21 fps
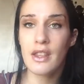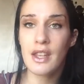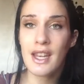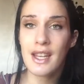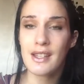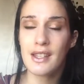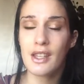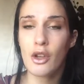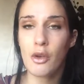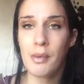The
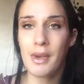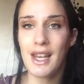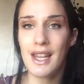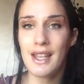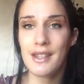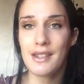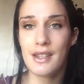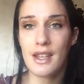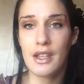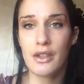next thing on my
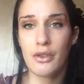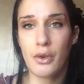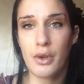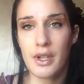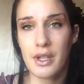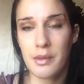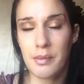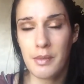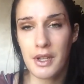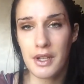list is
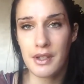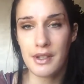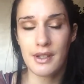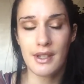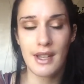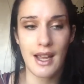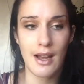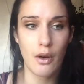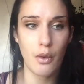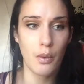Christmas.
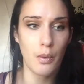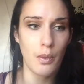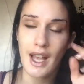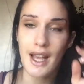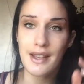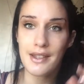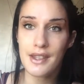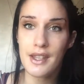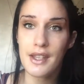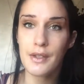Now,
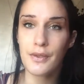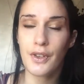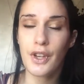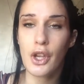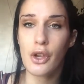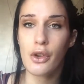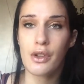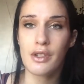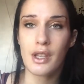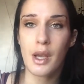as this
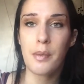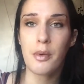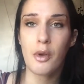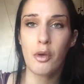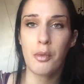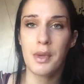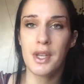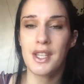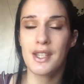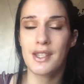video goes up, it
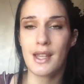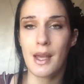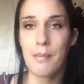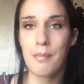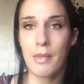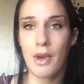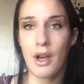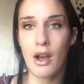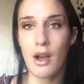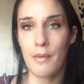will be
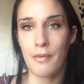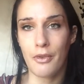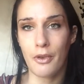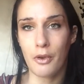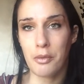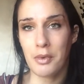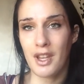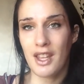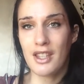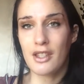December. I'm
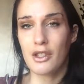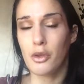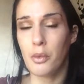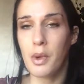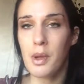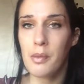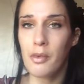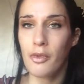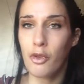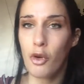filming this the
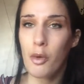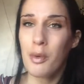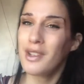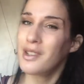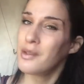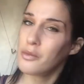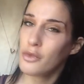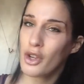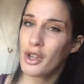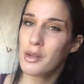week before
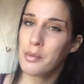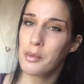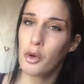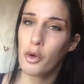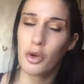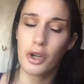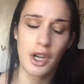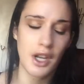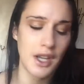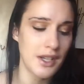because I'm trying to be
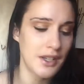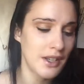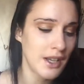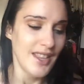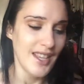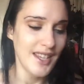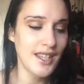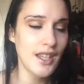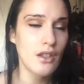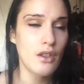organized.
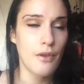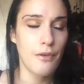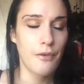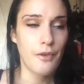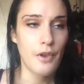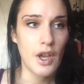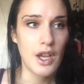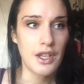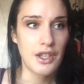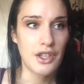This is the
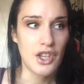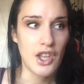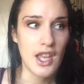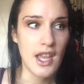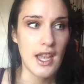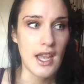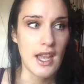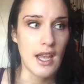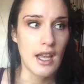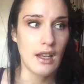first
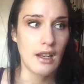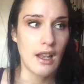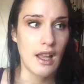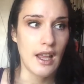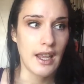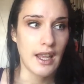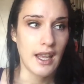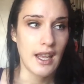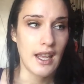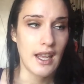year,
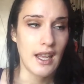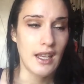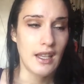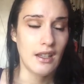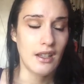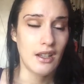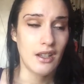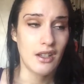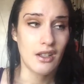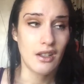like
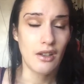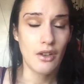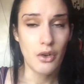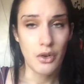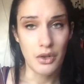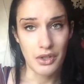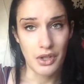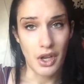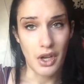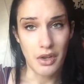in as
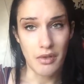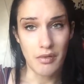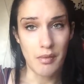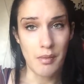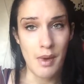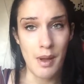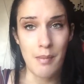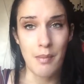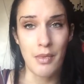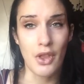long as I can
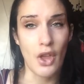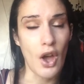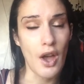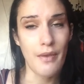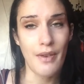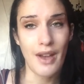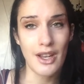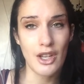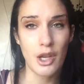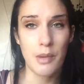remember, that
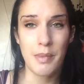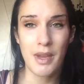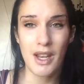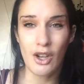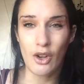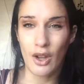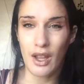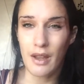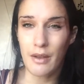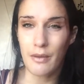I've actually
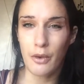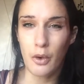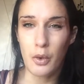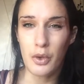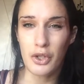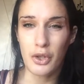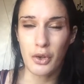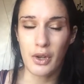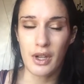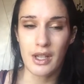been looking
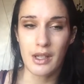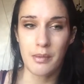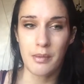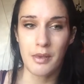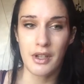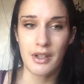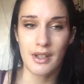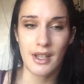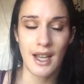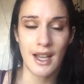forward to
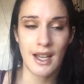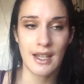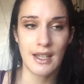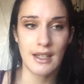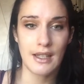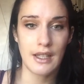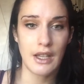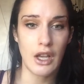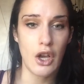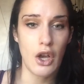Christmas.
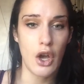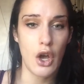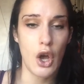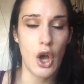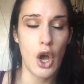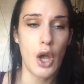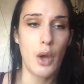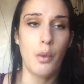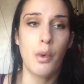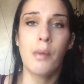And
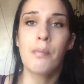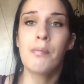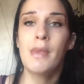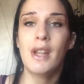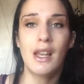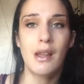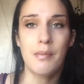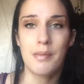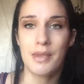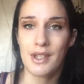I
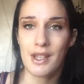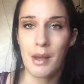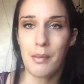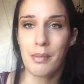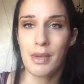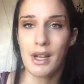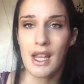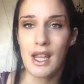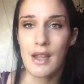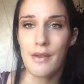
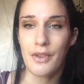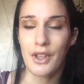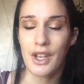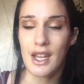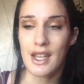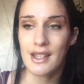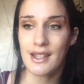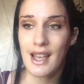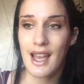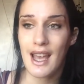1,000,000% believe
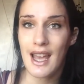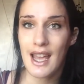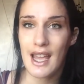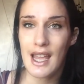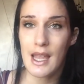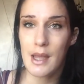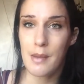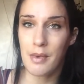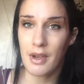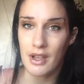that it's
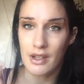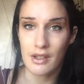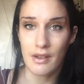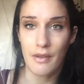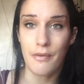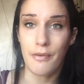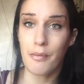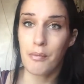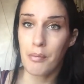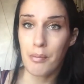A, because
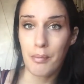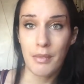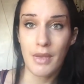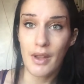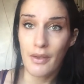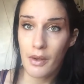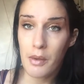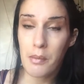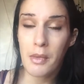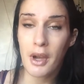of
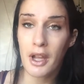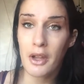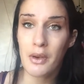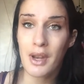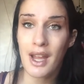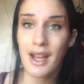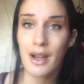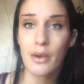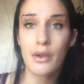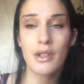living in my own
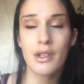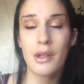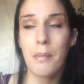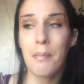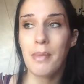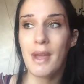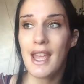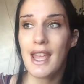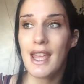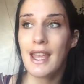house,
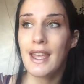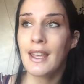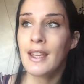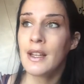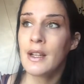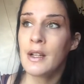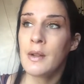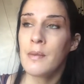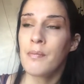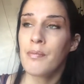and B,
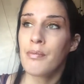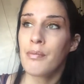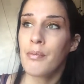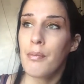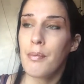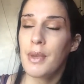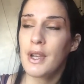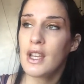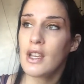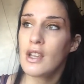
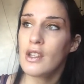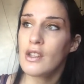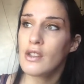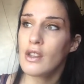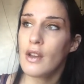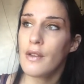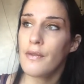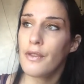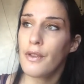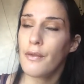
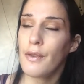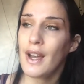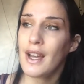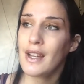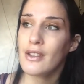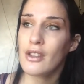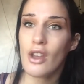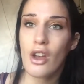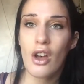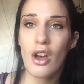because of the
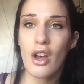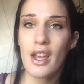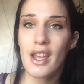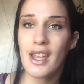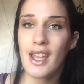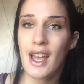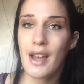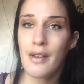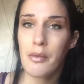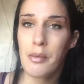fact that
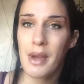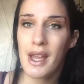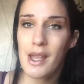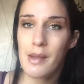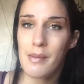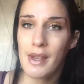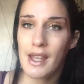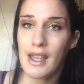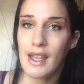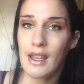I have a
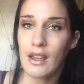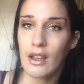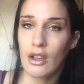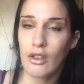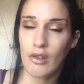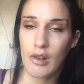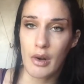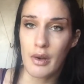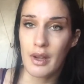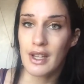baby
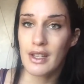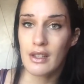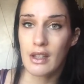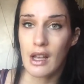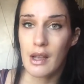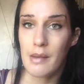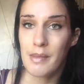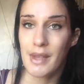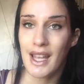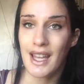growing
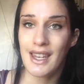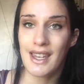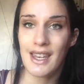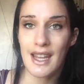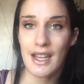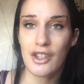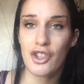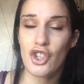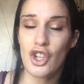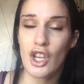inside me, and
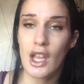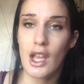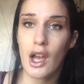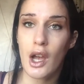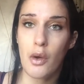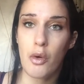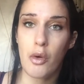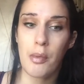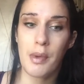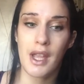next year
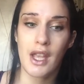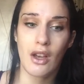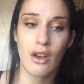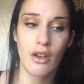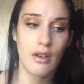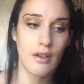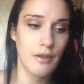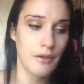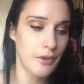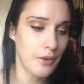I will be
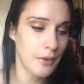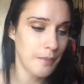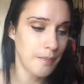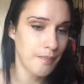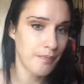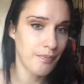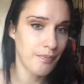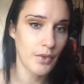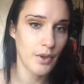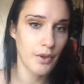kind of
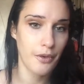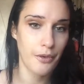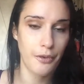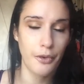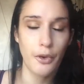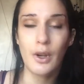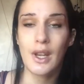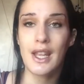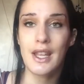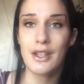
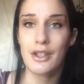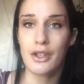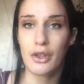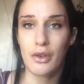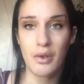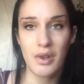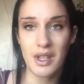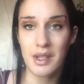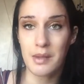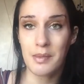fully into
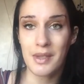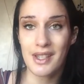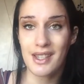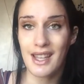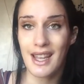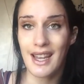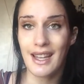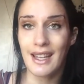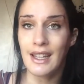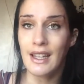the Christmas
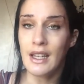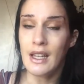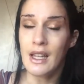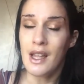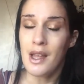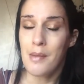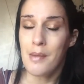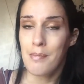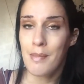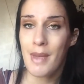thing,
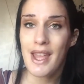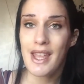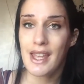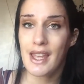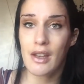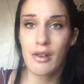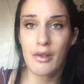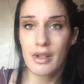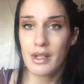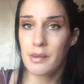
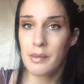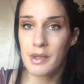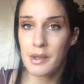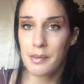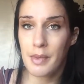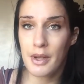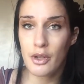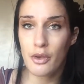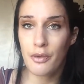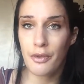making Christmas
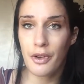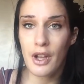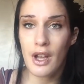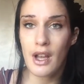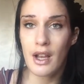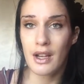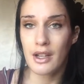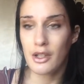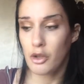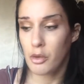special for
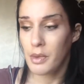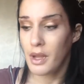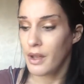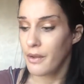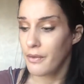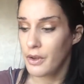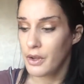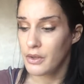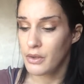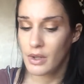her, because it'll be
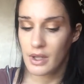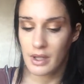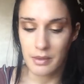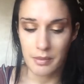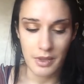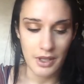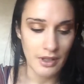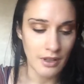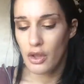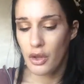her first
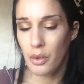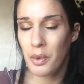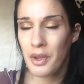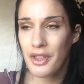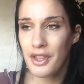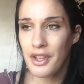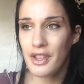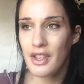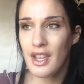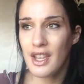Christmas. The
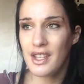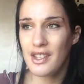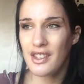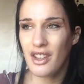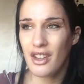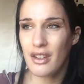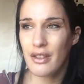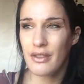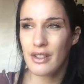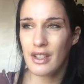one thing that is
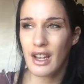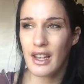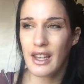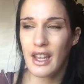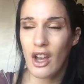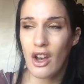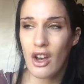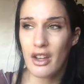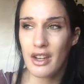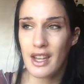kind of
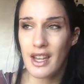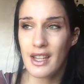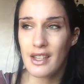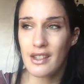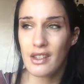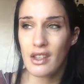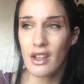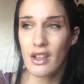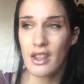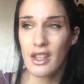slightly harder
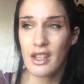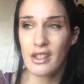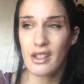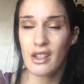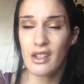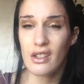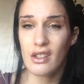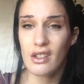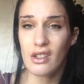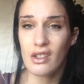is that this
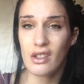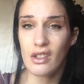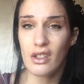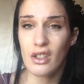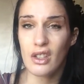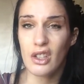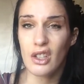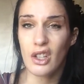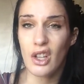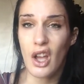is
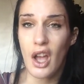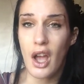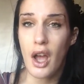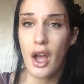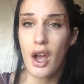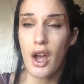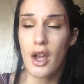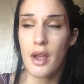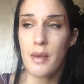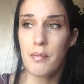like...
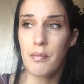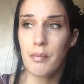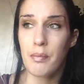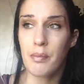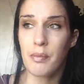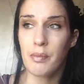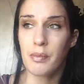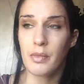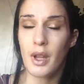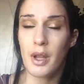I'm
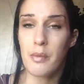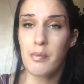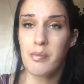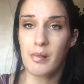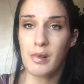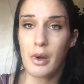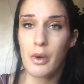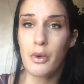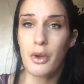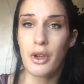like
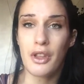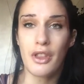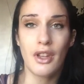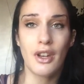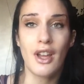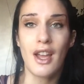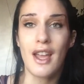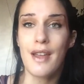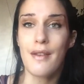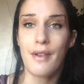broker
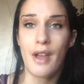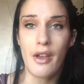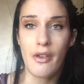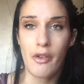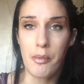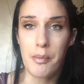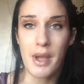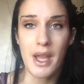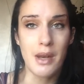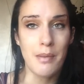than I have
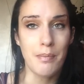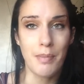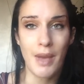ever been.